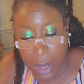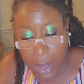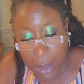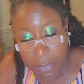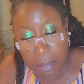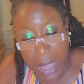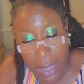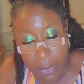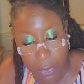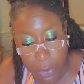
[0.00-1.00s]
of
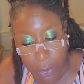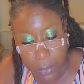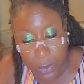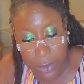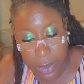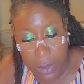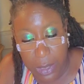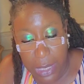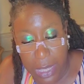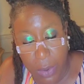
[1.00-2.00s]
microbes.
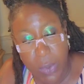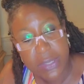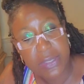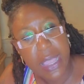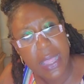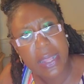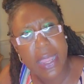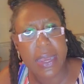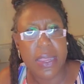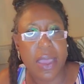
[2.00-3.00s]
And we said
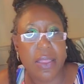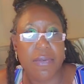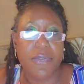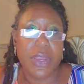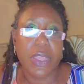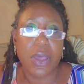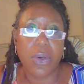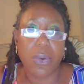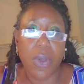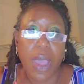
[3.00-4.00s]
in the other
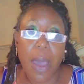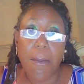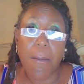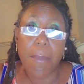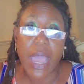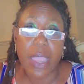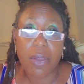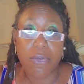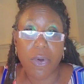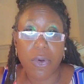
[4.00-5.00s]
video,
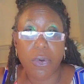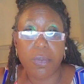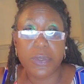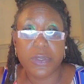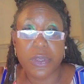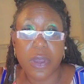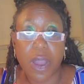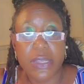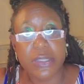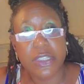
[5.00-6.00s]
microbes
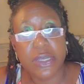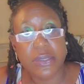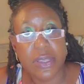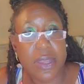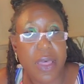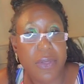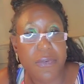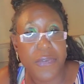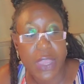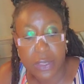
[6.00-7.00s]
is just another
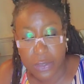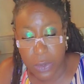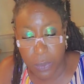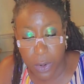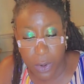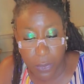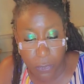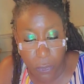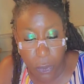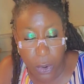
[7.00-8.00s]
fancy word
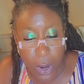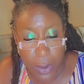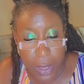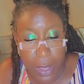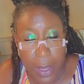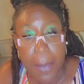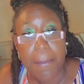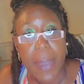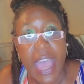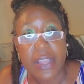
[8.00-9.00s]
for
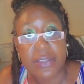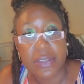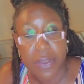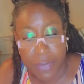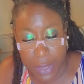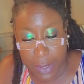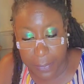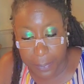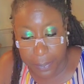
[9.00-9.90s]
bacteria.